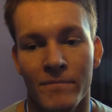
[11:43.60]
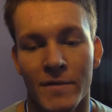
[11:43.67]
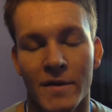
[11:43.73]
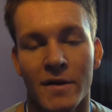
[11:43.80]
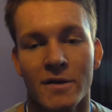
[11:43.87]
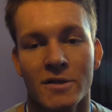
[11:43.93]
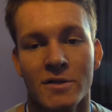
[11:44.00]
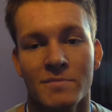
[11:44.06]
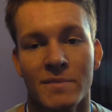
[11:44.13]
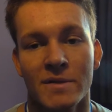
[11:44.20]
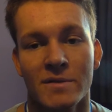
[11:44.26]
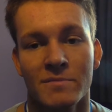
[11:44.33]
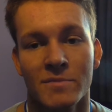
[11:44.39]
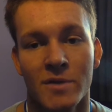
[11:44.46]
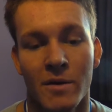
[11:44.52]
be nice to
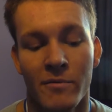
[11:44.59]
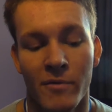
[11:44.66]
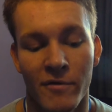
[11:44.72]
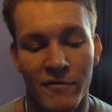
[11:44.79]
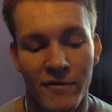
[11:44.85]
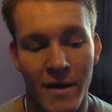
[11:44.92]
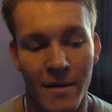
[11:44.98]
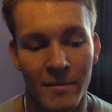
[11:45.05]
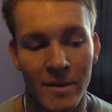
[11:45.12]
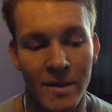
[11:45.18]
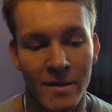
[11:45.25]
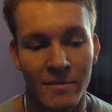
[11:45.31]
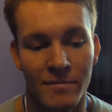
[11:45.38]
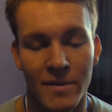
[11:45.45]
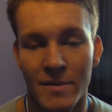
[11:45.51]
spend some time with my
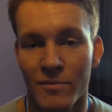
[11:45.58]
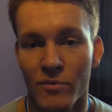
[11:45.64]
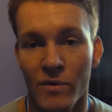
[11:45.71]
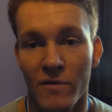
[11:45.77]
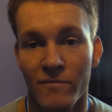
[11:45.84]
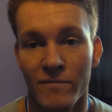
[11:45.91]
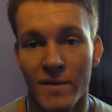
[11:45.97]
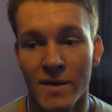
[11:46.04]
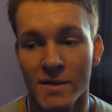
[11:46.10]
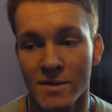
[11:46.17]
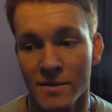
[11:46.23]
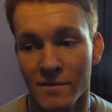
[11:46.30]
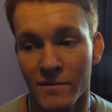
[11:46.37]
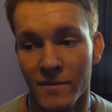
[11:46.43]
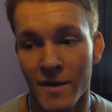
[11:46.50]
family and people I've
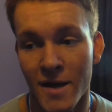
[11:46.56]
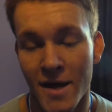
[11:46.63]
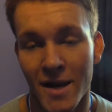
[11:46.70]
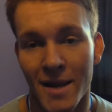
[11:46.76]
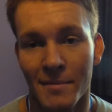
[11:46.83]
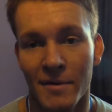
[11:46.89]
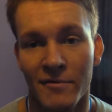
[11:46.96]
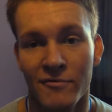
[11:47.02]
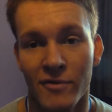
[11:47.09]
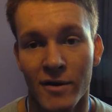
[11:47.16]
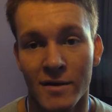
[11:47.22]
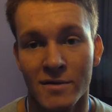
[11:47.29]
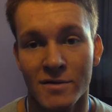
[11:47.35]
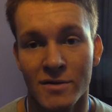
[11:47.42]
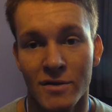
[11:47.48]
missed, and let my
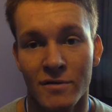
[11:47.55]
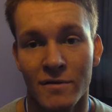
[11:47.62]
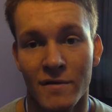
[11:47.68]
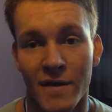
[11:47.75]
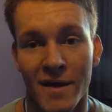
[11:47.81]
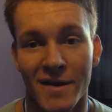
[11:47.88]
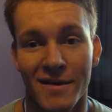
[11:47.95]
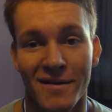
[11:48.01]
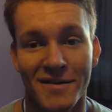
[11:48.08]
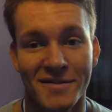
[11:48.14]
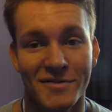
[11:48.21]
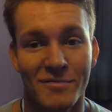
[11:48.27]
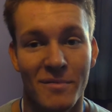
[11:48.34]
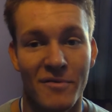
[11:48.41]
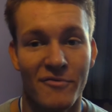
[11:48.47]
friends know that they are
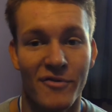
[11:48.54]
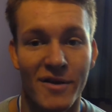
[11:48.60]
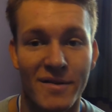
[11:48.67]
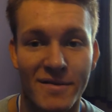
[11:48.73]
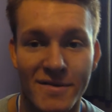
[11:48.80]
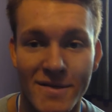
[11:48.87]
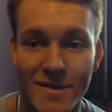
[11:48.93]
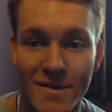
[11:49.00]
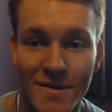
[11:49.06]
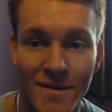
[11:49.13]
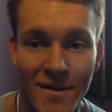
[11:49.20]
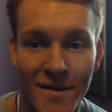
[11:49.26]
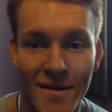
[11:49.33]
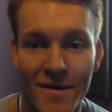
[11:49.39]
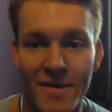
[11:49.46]
still my friends and
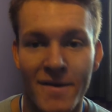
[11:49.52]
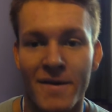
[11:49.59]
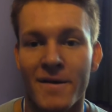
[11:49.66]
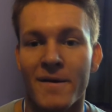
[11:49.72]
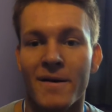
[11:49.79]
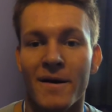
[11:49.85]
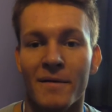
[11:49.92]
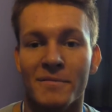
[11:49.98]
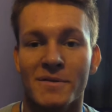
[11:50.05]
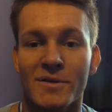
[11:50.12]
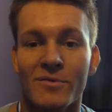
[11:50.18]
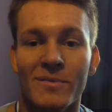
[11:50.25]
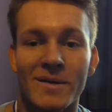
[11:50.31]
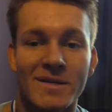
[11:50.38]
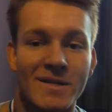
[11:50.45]
I'm
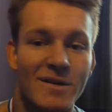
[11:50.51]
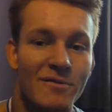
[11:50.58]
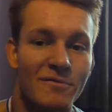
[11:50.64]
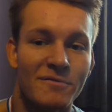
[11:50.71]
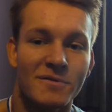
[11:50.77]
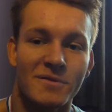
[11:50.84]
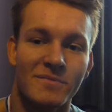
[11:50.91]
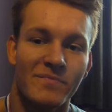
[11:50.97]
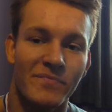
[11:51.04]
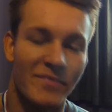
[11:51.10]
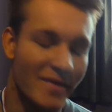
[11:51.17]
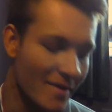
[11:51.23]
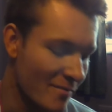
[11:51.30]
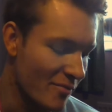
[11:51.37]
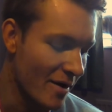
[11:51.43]
still myself.
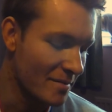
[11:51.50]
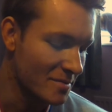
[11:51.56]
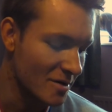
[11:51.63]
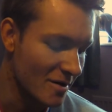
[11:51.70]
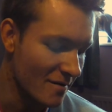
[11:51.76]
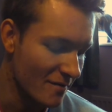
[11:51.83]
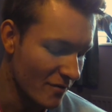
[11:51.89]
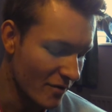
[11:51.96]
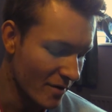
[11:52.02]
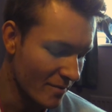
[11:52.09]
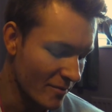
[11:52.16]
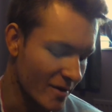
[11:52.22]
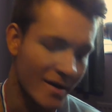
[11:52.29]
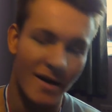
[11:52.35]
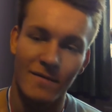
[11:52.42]
And the prep's over
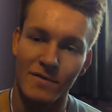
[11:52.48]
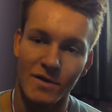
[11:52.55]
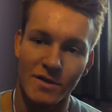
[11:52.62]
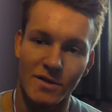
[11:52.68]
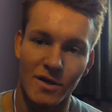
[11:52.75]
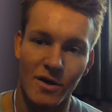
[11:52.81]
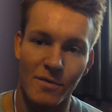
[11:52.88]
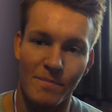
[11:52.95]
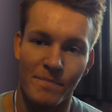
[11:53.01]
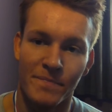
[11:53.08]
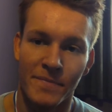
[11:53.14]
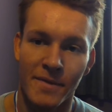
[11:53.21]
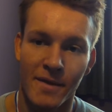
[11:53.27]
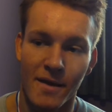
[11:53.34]
and we can have a good time.